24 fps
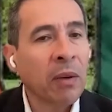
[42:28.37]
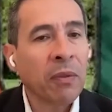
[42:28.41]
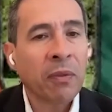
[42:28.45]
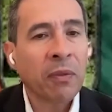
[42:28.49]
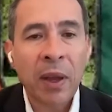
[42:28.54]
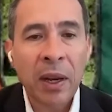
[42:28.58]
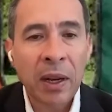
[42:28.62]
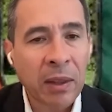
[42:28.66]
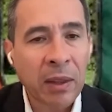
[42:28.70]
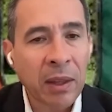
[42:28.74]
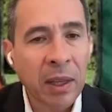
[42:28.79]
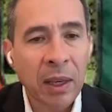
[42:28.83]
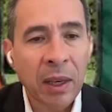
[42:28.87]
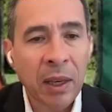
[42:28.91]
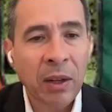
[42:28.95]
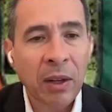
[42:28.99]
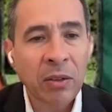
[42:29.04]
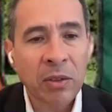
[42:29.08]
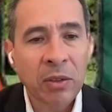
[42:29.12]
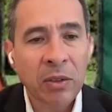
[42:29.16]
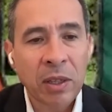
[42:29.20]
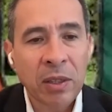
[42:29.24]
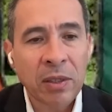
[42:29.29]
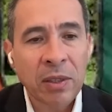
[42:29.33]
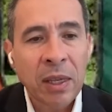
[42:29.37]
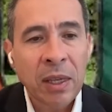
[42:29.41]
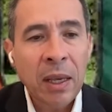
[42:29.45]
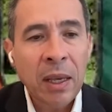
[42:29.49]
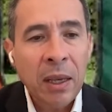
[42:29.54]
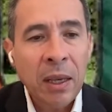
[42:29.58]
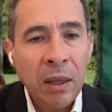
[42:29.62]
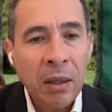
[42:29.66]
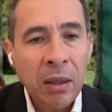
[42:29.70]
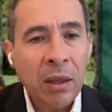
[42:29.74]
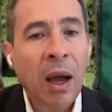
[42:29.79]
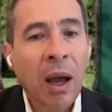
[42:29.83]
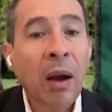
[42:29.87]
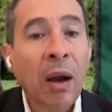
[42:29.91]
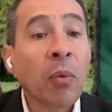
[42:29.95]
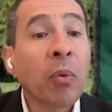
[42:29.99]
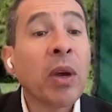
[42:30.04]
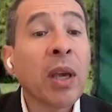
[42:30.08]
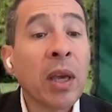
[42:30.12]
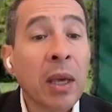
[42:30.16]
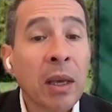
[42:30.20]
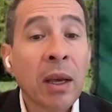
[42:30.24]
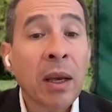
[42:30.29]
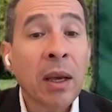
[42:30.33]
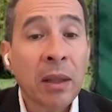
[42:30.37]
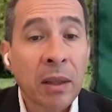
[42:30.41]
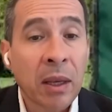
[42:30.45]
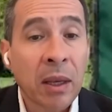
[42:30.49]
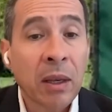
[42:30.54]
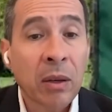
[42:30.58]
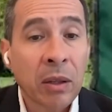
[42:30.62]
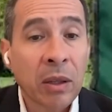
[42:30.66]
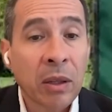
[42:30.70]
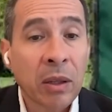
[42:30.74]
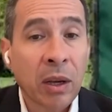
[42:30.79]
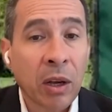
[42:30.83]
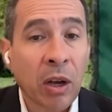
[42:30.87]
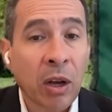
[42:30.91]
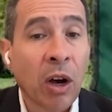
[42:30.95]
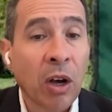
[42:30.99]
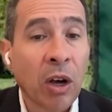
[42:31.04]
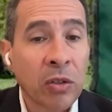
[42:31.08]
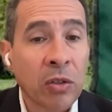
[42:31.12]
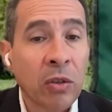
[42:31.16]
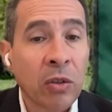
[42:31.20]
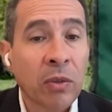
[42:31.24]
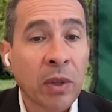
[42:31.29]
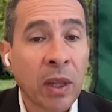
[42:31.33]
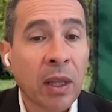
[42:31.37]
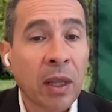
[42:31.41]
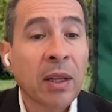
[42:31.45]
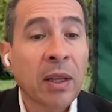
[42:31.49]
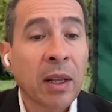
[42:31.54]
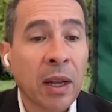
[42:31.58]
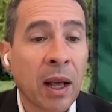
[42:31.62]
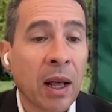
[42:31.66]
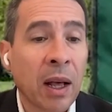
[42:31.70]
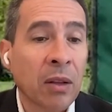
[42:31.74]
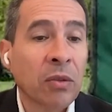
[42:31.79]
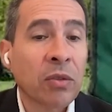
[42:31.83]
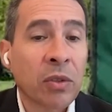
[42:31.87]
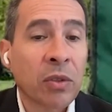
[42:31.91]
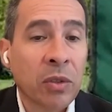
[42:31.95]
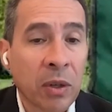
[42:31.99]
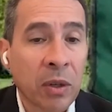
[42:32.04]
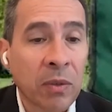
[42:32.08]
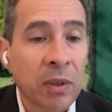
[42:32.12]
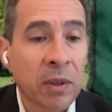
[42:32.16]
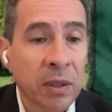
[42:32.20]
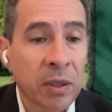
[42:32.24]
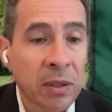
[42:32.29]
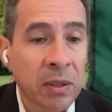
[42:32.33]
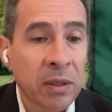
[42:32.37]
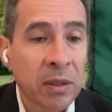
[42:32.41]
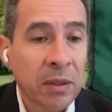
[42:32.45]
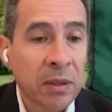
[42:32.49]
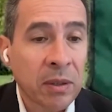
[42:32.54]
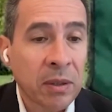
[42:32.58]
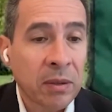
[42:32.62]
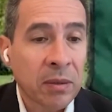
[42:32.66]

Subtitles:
If anything else, is, are we the cause of that denial of service?